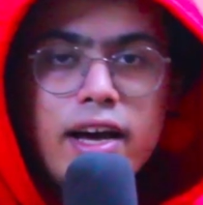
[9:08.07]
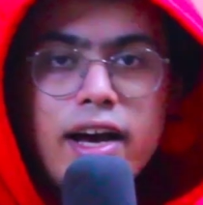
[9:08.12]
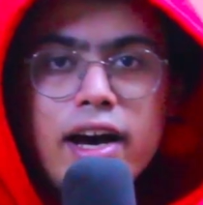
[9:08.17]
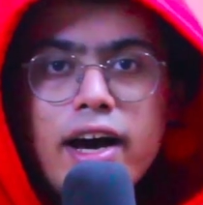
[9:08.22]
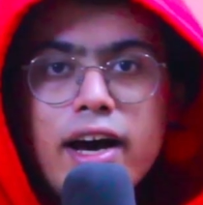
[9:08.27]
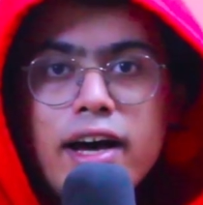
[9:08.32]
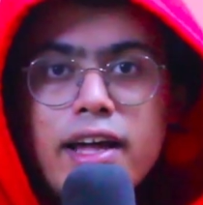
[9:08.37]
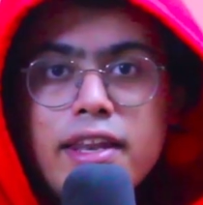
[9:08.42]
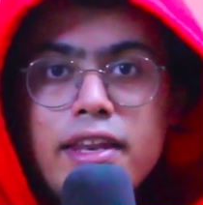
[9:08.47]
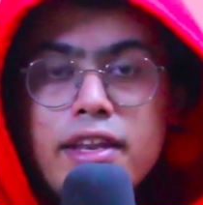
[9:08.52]

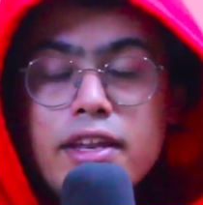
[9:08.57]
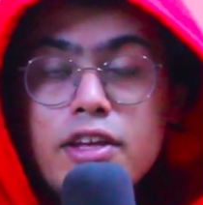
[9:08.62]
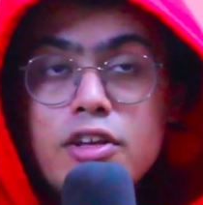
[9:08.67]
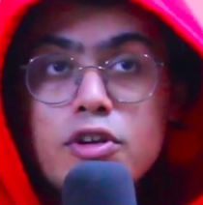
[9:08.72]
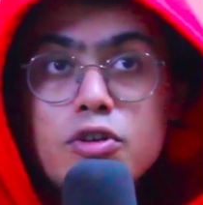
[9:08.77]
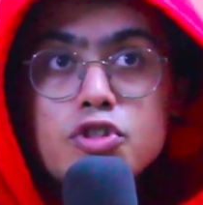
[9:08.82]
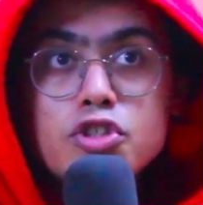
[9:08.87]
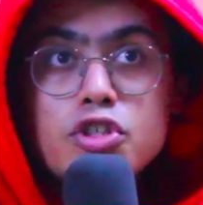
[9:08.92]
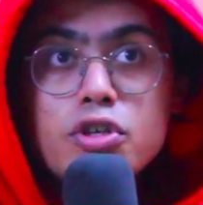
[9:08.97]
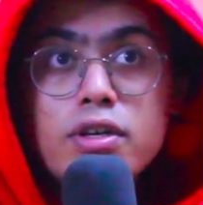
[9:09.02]
And you
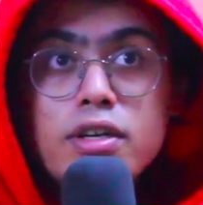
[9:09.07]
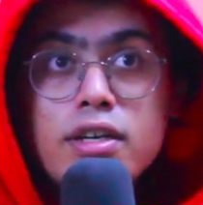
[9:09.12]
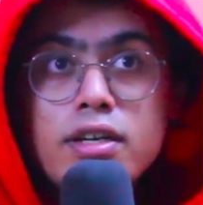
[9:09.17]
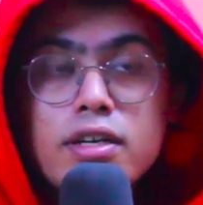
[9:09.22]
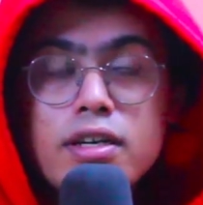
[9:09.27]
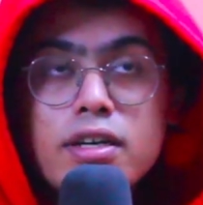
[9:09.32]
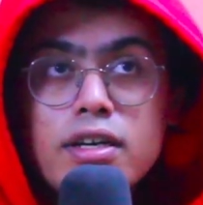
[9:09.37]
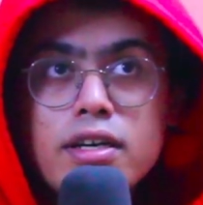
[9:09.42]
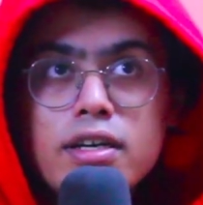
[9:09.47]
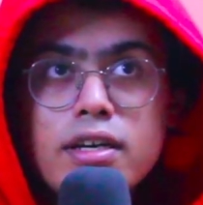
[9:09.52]
should
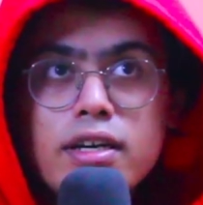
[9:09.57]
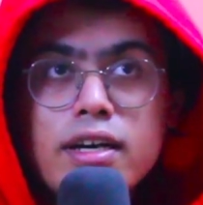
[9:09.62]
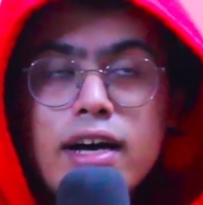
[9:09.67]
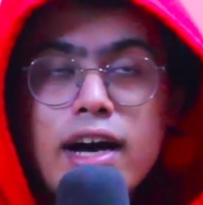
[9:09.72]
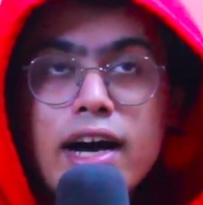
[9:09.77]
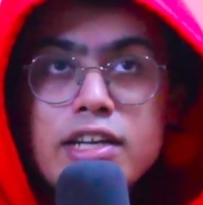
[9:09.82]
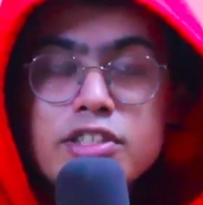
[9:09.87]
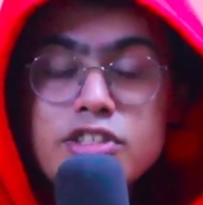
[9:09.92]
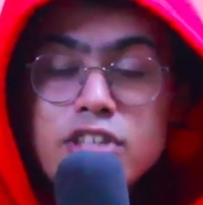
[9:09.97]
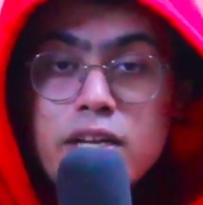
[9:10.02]

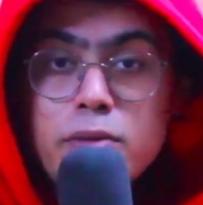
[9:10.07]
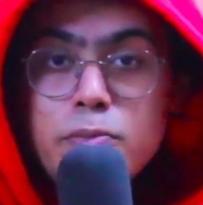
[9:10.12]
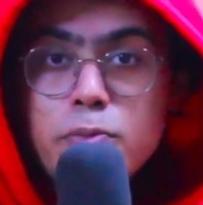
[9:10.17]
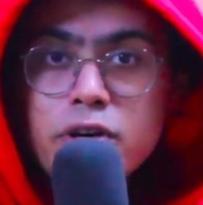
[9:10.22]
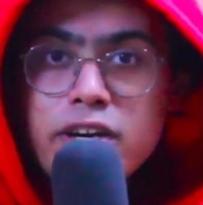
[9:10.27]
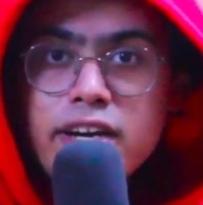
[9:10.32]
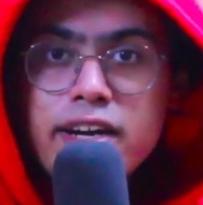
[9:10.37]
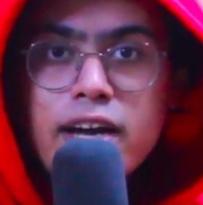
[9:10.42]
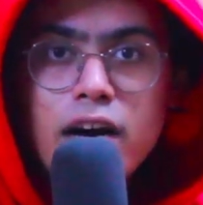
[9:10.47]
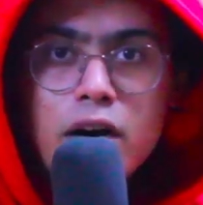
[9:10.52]
actually put
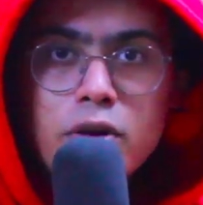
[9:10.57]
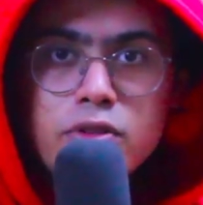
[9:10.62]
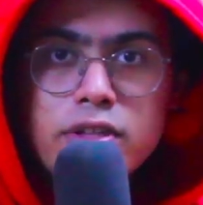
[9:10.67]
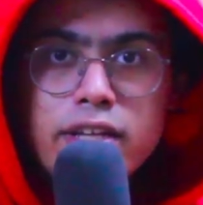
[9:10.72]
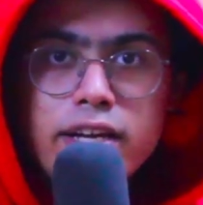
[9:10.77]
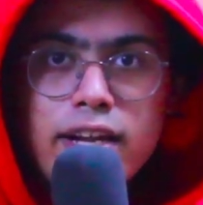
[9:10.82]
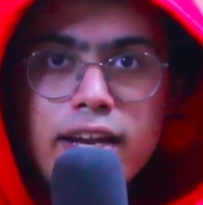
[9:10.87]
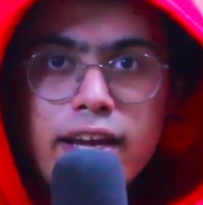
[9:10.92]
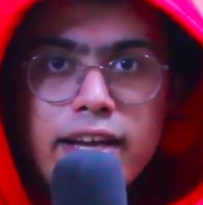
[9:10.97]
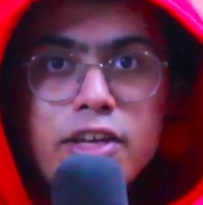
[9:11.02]
it out
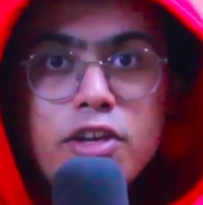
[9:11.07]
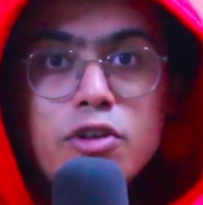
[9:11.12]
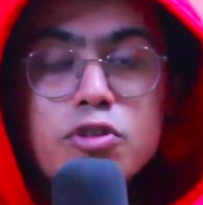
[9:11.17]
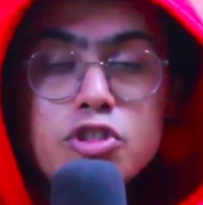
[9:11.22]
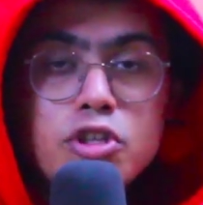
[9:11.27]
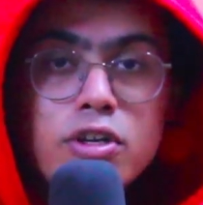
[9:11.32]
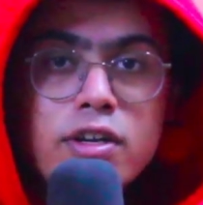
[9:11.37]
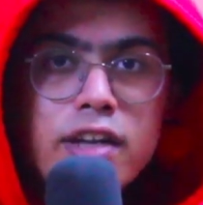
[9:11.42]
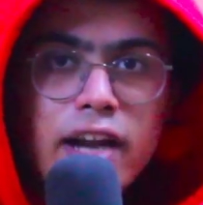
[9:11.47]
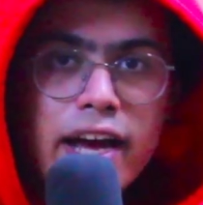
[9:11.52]
there. Like, you
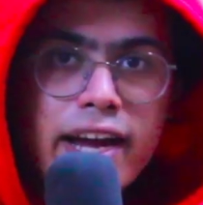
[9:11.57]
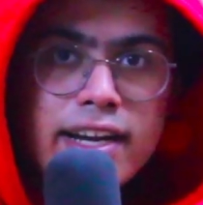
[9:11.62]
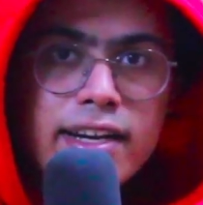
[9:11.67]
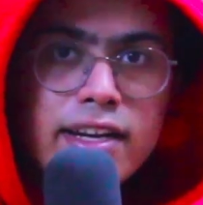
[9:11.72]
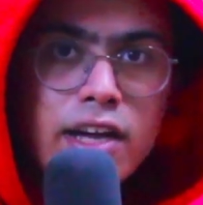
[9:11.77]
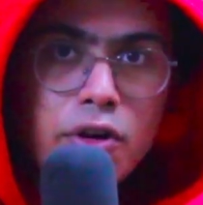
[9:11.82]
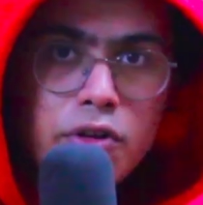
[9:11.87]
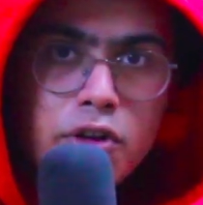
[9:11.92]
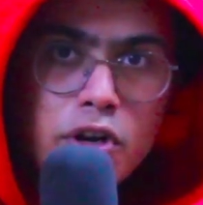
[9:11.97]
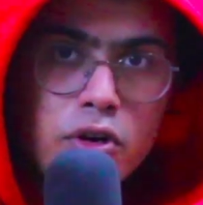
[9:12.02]
should write
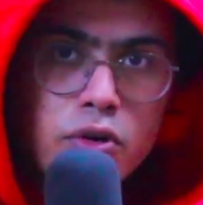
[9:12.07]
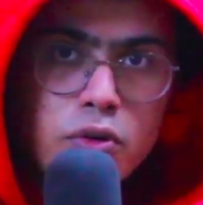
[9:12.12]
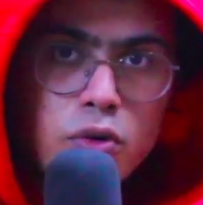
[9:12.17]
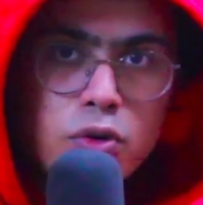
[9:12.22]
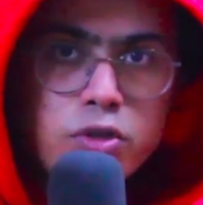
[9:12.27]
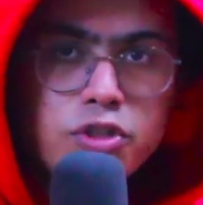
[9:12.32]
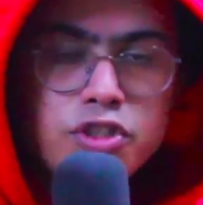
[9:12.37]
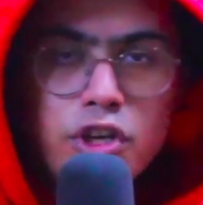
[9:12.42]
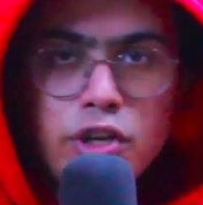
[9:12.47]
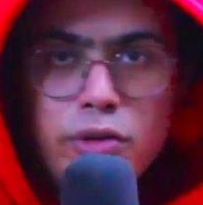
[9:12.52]
down your
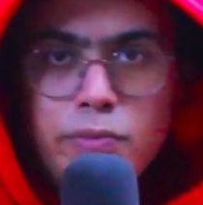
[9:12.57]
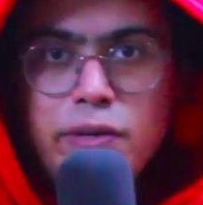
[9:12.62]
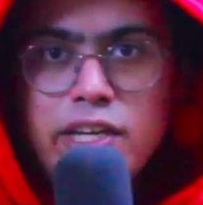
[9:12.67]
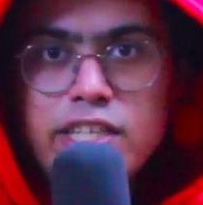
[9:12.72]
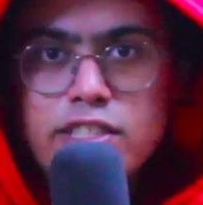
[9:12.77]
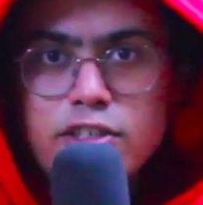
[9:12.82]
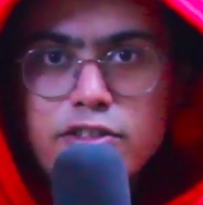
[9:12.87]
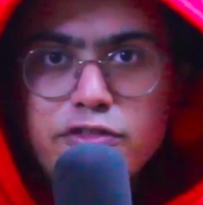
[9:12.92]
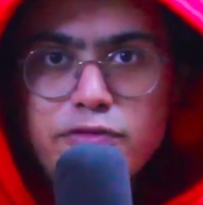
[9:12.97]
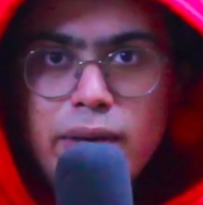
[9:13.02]
goals on a
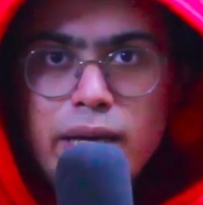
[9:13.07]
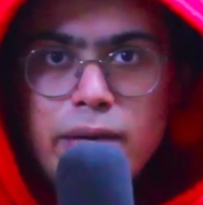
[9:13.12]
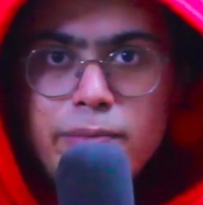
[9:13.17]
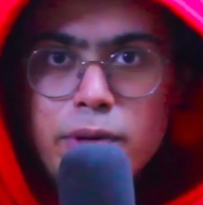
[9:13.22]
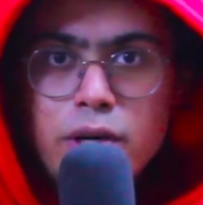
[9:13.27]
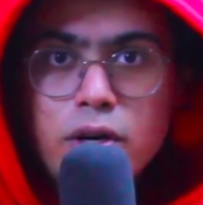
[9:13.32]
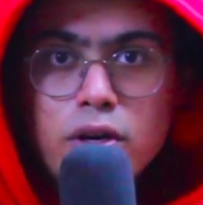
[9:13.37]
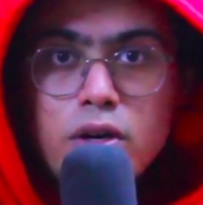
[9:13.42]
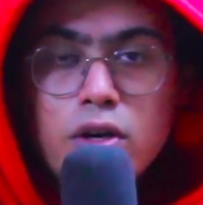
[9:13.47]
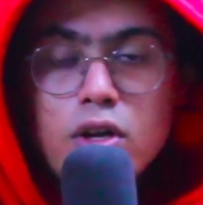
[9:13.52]
piece of
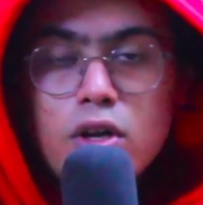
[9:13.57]
paper.